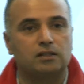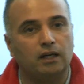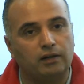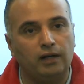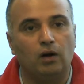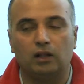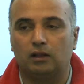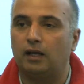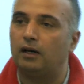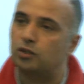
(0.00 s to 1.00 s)
They agreed all,
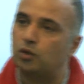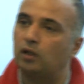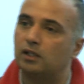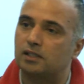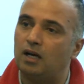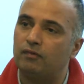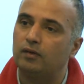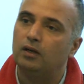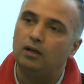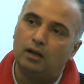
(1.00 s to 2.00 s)
they understood all the stuff,
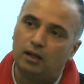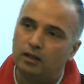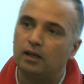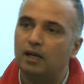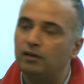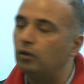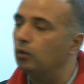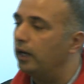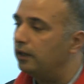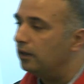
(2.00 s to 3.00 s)
and then they gave it
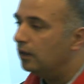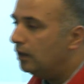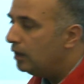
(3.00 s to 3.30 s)
to IT.